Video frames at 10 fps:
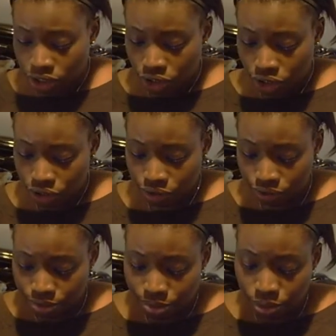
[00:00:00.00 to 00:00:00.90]
So,
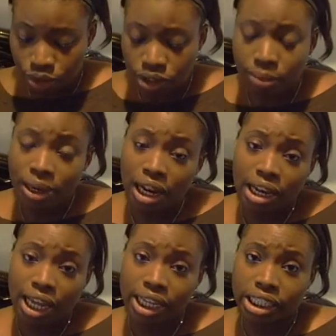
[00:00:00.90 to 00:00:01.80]
those are what I
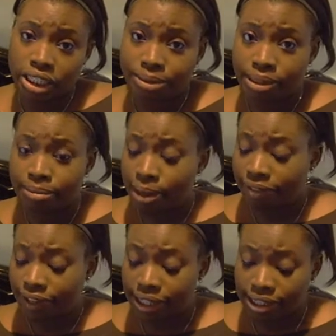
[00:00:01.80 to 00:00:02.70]
like in terms of my
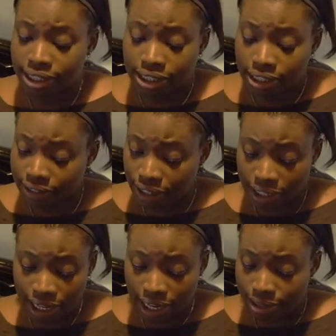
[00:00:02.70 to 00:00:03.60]
faces.
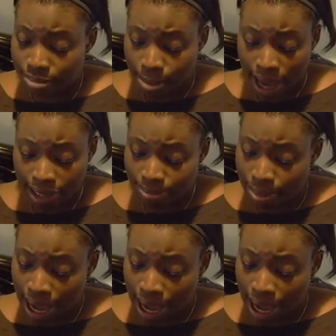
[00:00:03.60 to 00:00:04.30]
Again, matte,